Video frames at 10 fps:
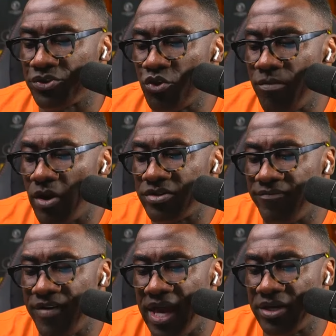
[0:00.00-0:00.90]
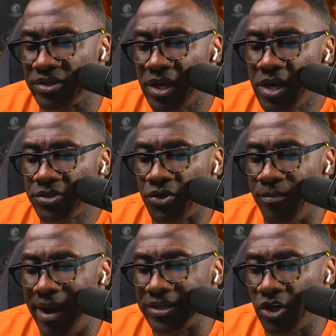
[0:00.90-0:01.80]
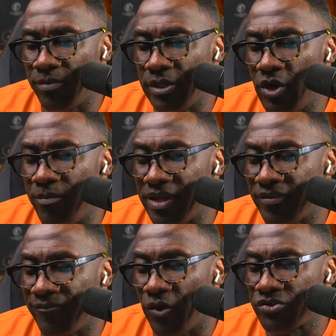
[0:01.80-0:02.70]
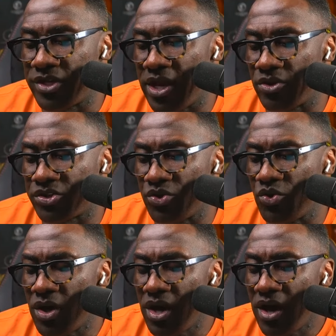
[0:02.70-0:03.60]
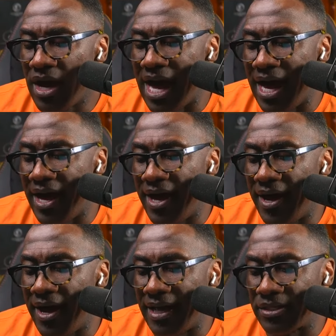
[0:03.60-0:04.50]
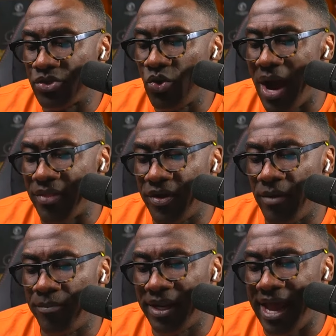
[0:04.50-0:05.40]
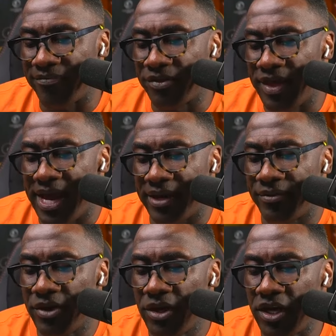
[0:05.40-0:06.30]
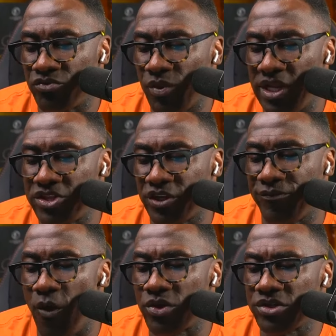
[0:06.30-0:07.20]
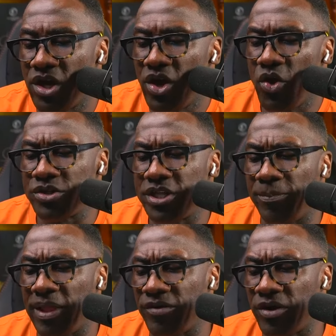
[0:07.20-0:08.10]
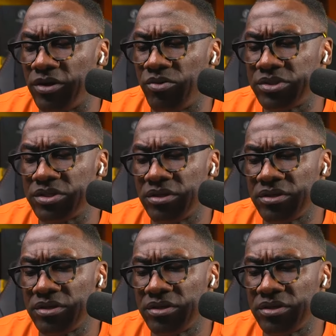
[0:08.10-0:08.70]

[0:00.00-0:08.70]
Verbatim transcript: the Super Bowl is in Vegas, so it might turn up a little bit the first day or two, uh, two out there. But after that, it's really just focus. Who is he play for? What?